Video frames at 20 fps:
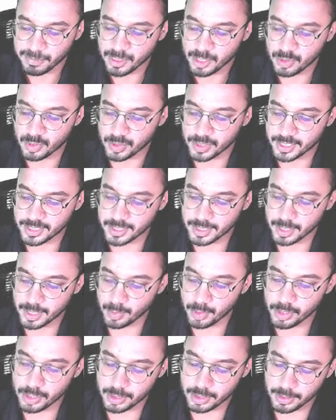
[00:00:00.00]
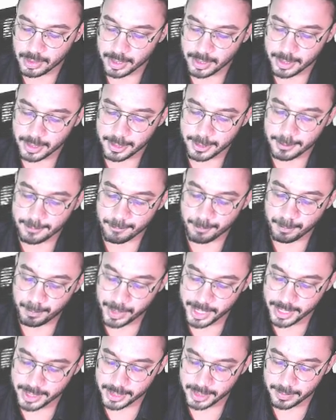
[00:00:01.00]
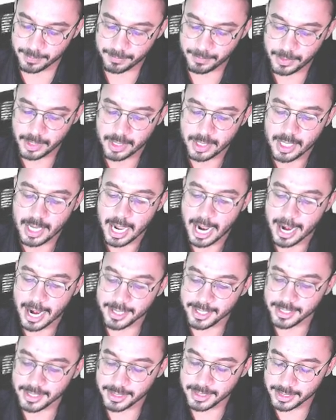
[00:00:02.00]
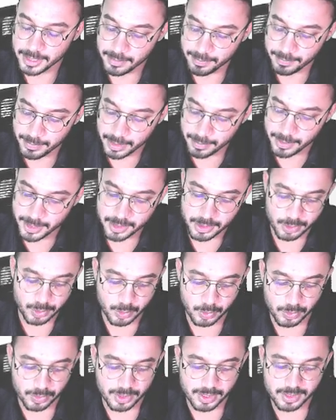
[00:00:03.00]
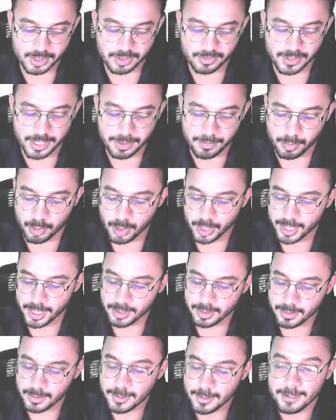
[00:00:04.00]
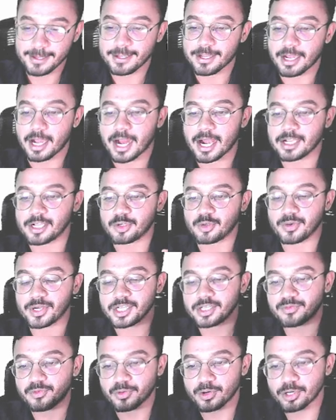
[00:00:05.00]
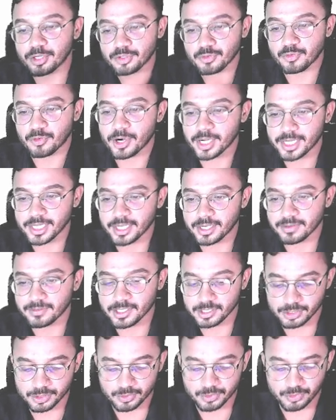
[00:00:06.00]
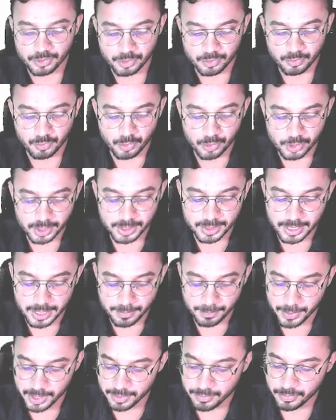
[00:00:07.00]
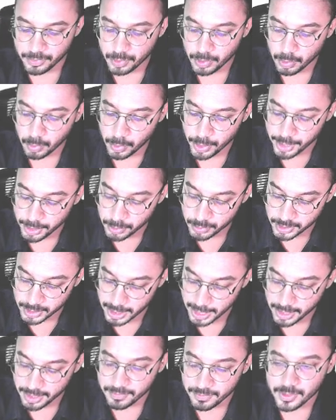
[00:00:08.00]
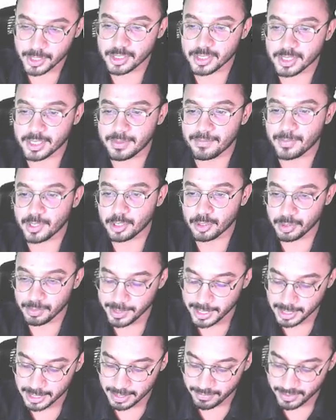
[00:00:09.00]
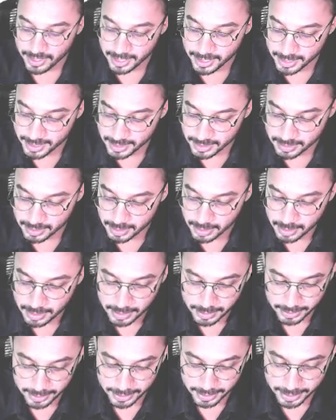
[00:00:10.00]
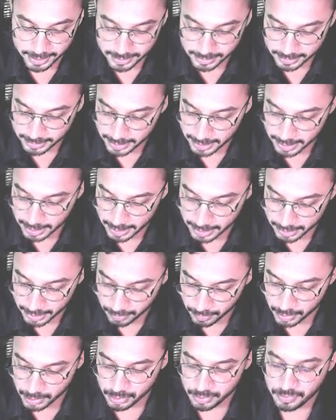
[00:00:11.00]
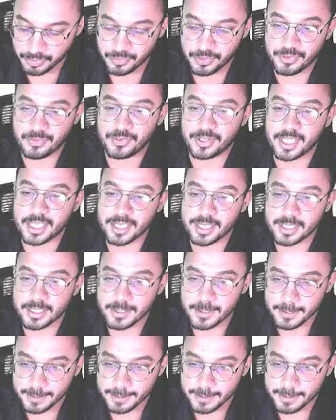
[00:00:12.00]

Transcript: So this is about preterm. And in term babies, so this is very important. At 24 to 40 hours, if your phototherapy, you are going to start if the serum bilirubin level is greater than or equal to 15.